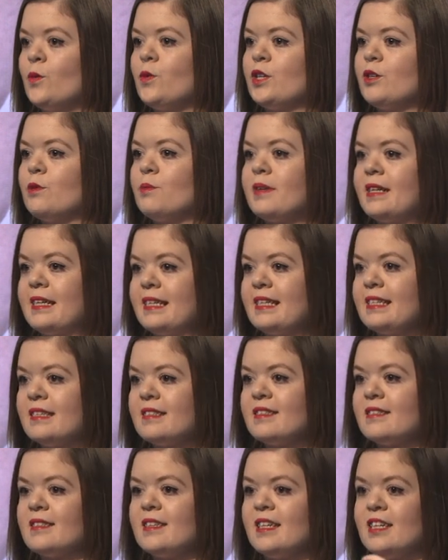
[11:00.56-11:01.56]
Will you
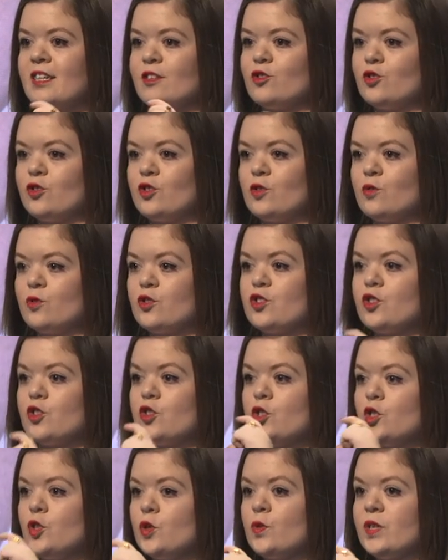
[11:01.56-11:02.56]
please introduce
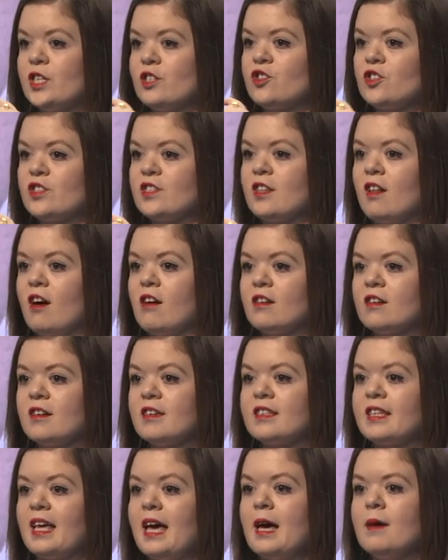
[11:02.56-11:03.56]
two inches
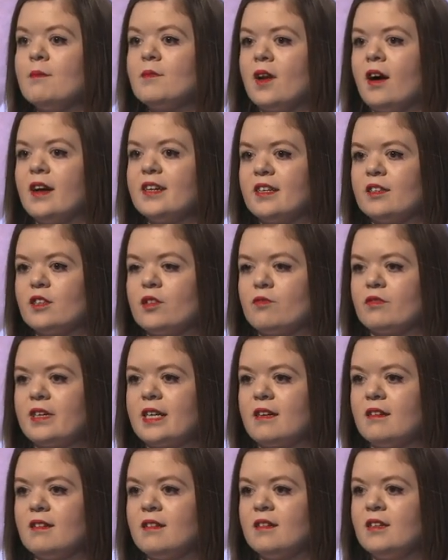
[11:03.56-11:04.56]
longer the hemline at the
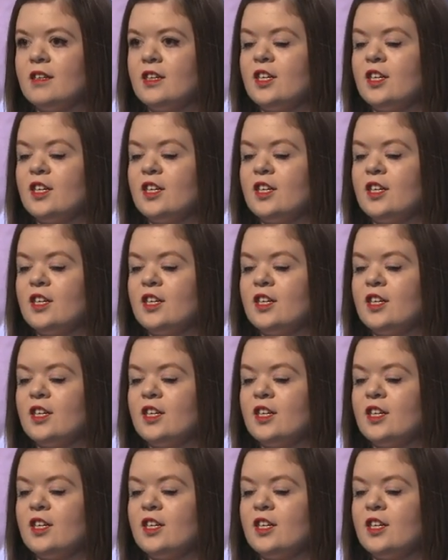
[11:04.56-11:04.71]
rear